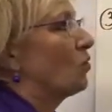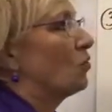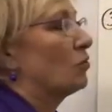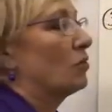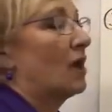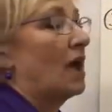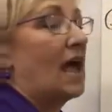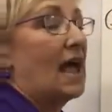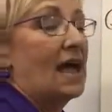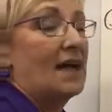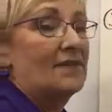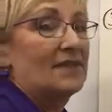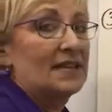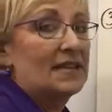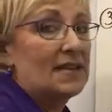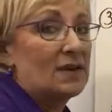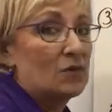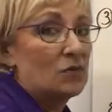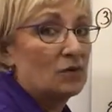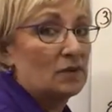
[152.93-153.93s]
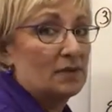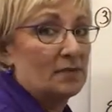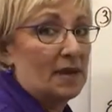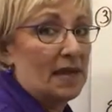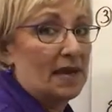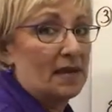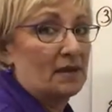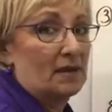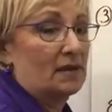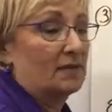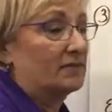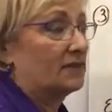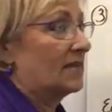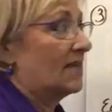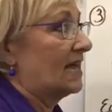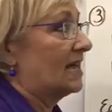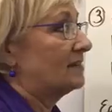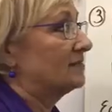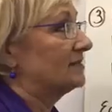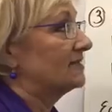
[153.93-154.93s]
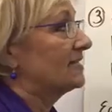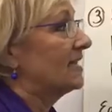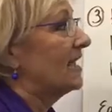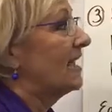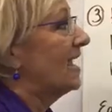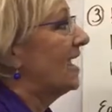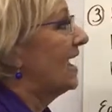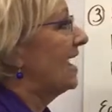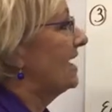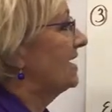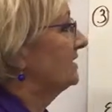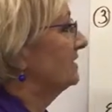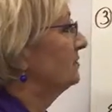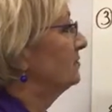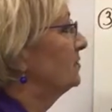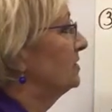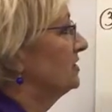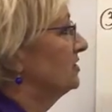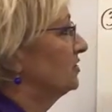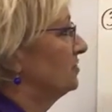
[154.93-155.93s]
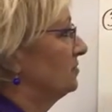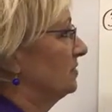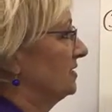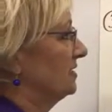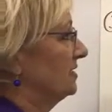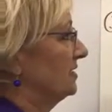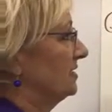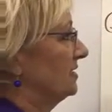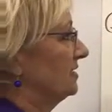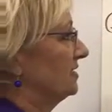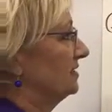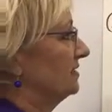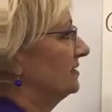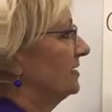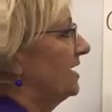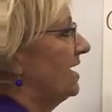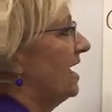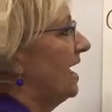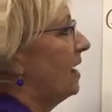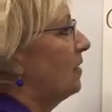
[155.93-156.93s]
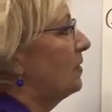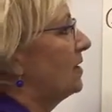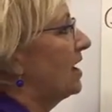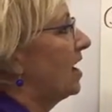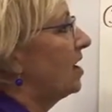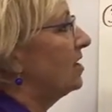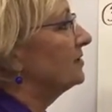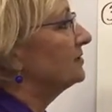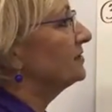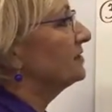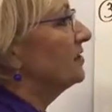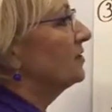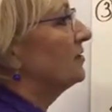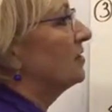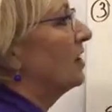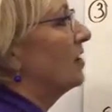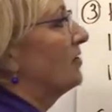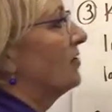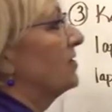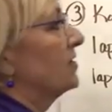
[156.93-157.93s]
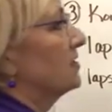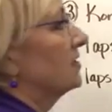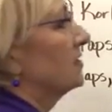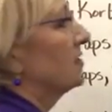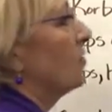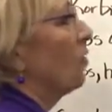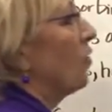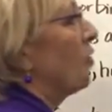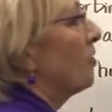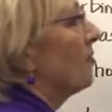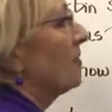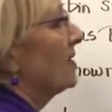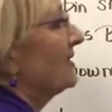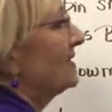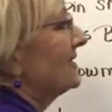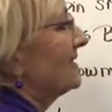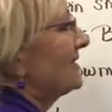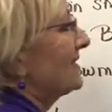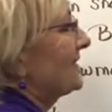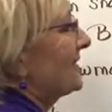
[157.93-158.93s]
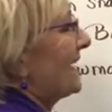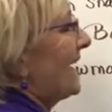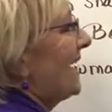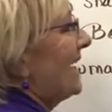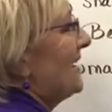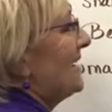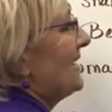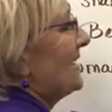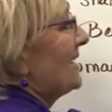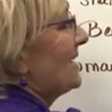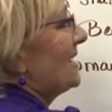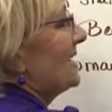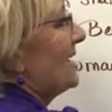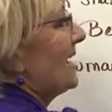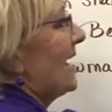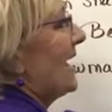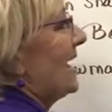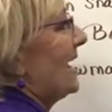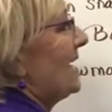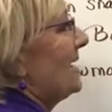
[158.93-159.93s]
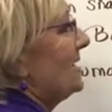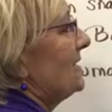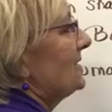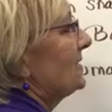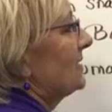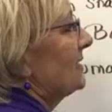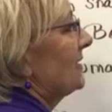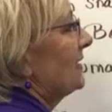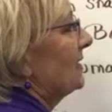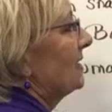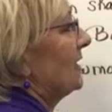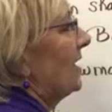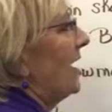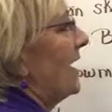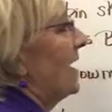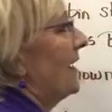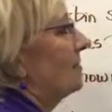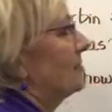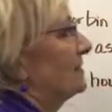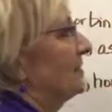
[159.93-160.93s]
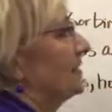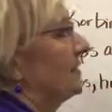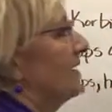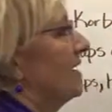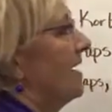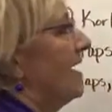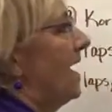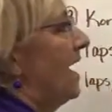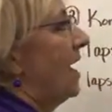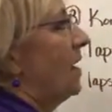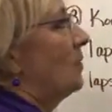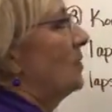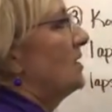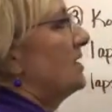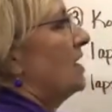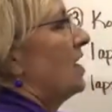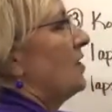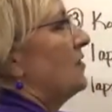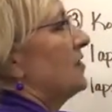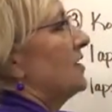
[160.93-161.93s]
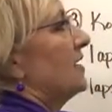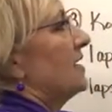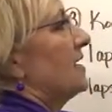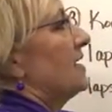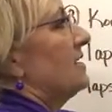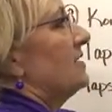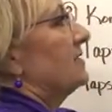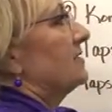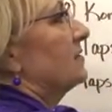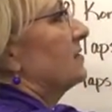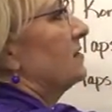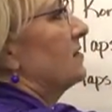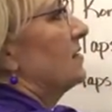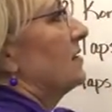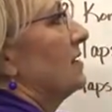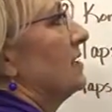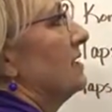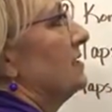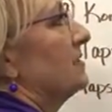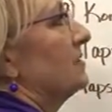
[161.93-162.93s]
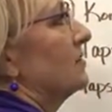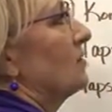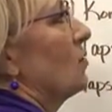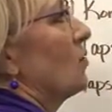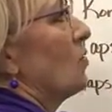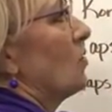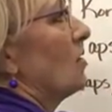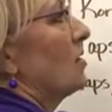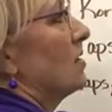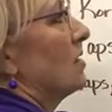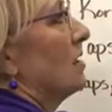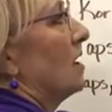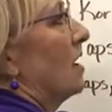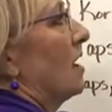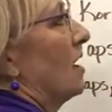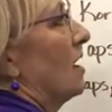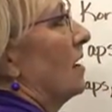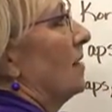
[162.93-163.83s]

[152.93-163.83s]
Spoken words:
or will have equal amount of laps as Benjamin does. We also know that Corbin skated 8 laps. And we know that he scored,